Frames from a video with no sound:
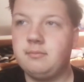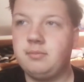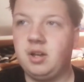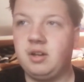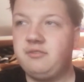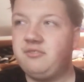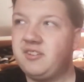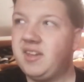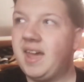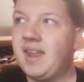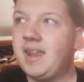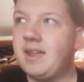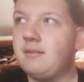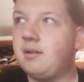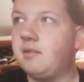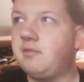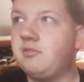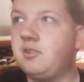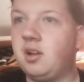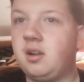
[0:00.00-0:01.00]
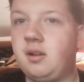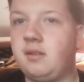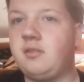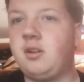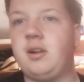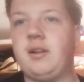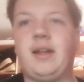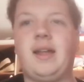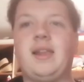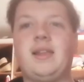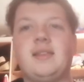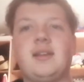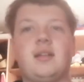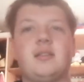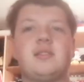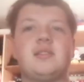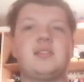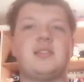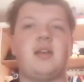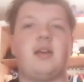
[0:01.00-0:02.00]
But forget it. I've got to get it
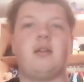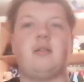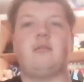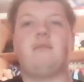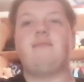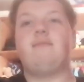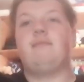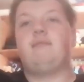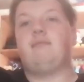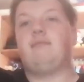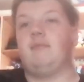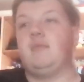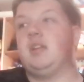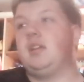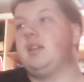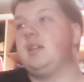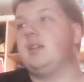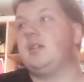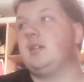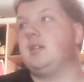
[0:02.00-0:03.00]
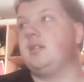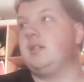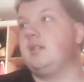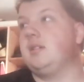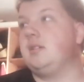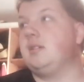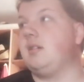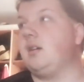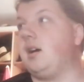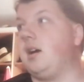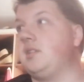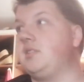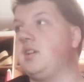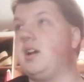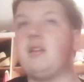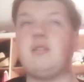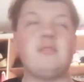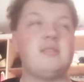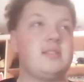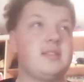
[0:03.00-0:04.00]
done. So I
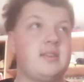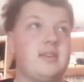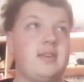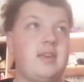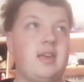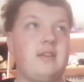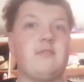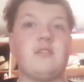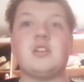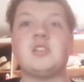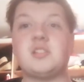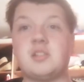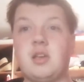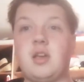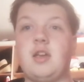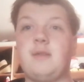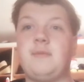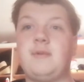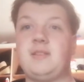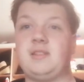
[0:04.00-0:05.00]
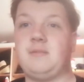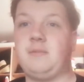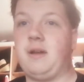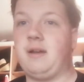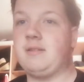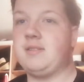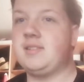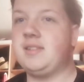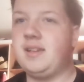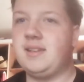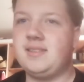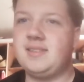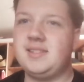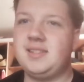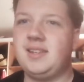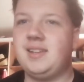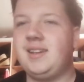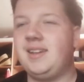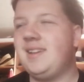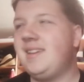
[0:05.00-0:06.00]
don't give a skeebies about
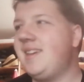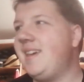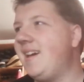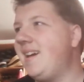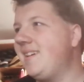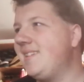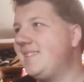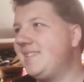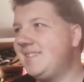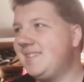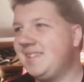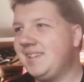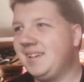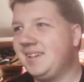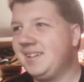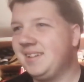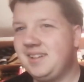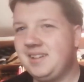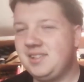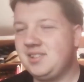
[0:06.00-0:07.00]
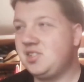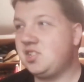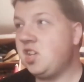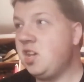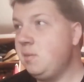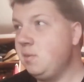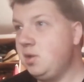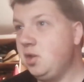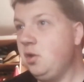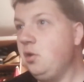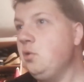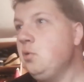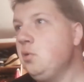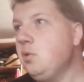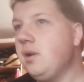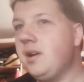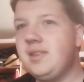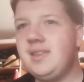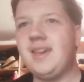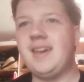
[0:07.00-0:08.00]
it. Yes, Scooby
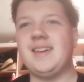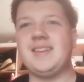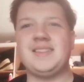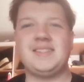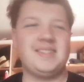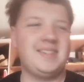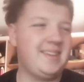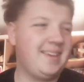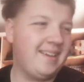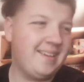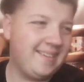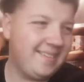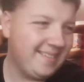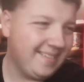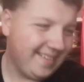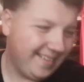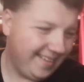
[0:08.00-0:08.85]
Doo. Yes, see ya.